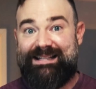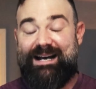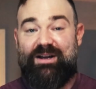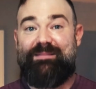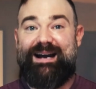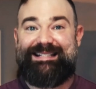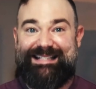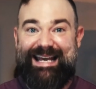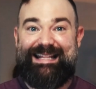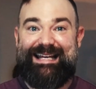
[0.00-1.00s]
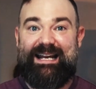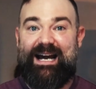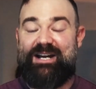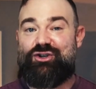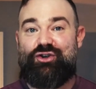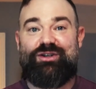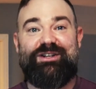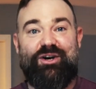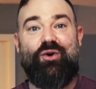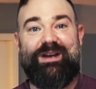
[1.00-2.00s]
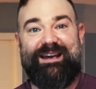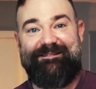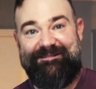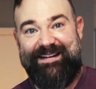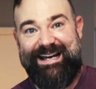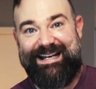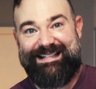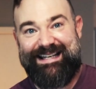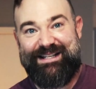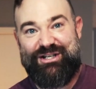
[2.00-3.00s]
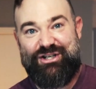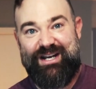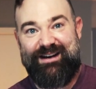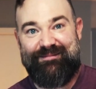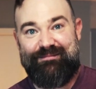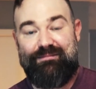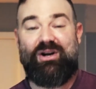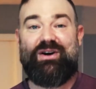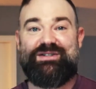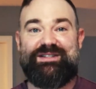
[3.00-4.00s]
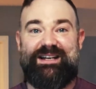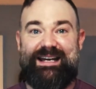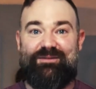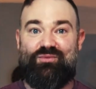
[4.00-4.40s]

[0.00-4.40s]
Now, am I saying that I shouldn't go get fit in the gym because it